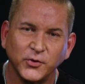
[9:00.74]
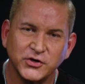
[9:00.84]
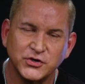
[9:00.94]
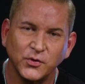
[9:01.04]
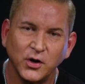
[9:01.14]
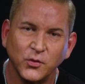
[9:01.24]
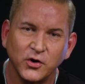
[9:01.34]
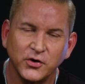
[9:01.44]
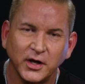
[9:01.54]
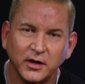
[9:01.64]
pressure while
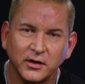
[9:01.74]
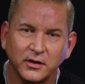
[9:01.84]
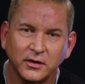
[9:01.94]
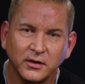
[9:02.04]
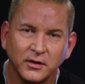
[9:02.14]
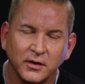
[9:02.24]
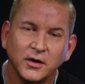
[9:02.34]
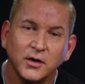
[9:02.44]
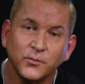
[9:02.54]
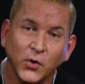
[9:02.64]
working,
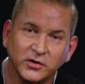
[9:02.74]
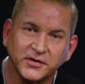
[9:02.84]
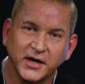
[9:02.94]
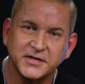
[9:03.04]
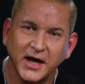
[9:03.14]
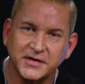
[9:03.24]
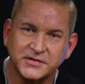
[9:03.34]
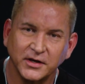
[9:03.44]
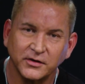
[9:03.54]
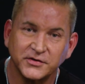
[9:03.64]

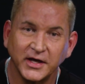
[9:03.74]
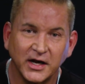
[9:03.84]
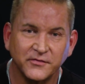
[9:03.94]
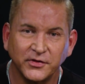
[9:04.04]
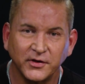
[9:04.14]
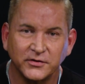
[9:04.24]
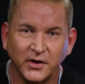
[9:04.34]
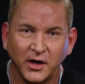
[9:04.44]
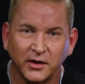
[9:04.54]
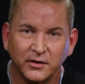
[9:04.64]
multitasking to get everything
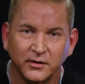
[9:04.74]
done,